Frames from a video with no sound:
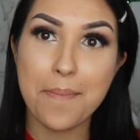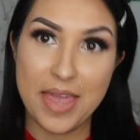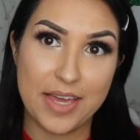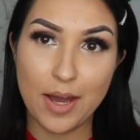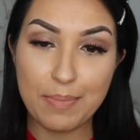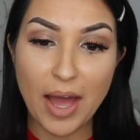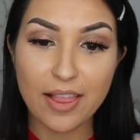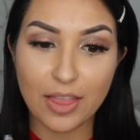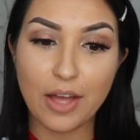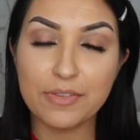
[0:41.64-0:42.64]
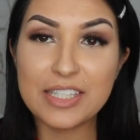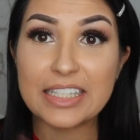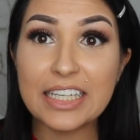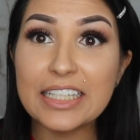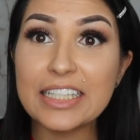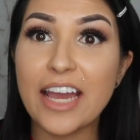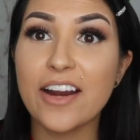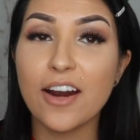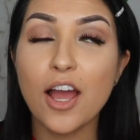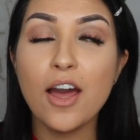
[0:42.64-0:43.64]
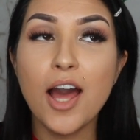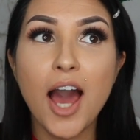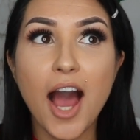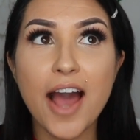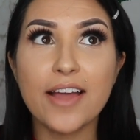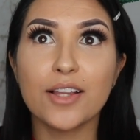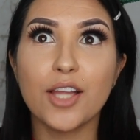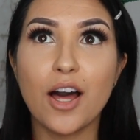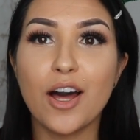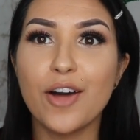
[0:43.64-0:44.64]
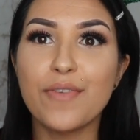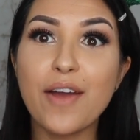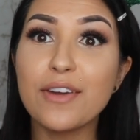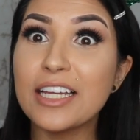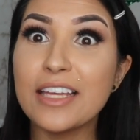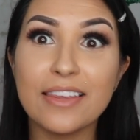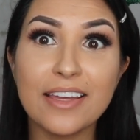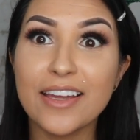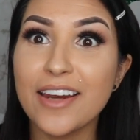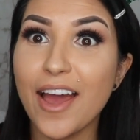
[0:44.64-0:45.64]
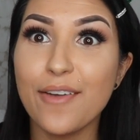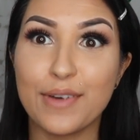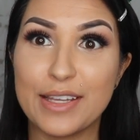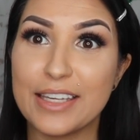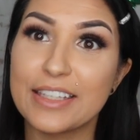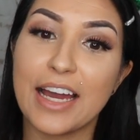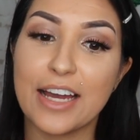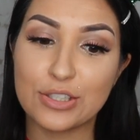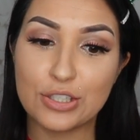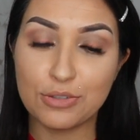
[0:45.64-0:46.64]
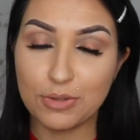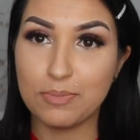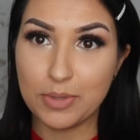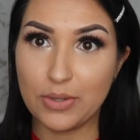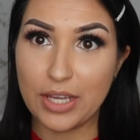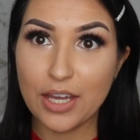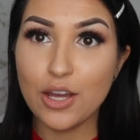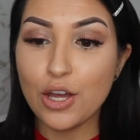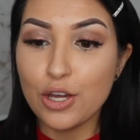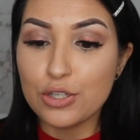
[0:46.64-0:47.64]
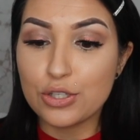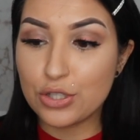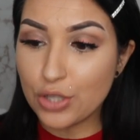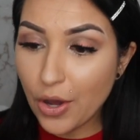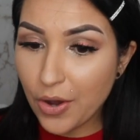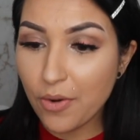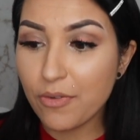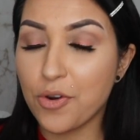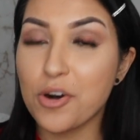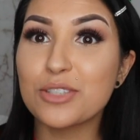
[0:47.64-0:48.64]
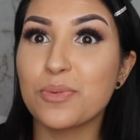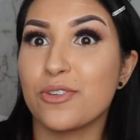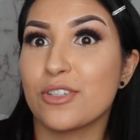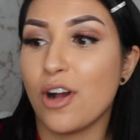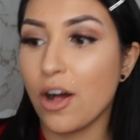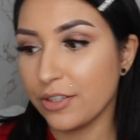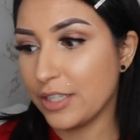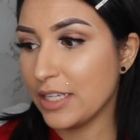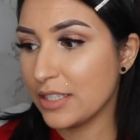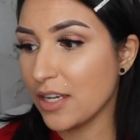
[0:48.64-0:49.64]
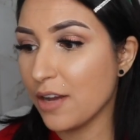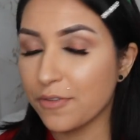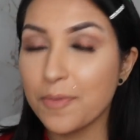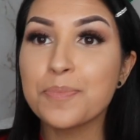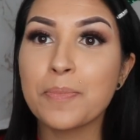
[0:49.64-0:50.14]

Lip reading: makeup, I love skincare, I love anything and everything that has to do with beauty. So, of course, when there's holiday stuff,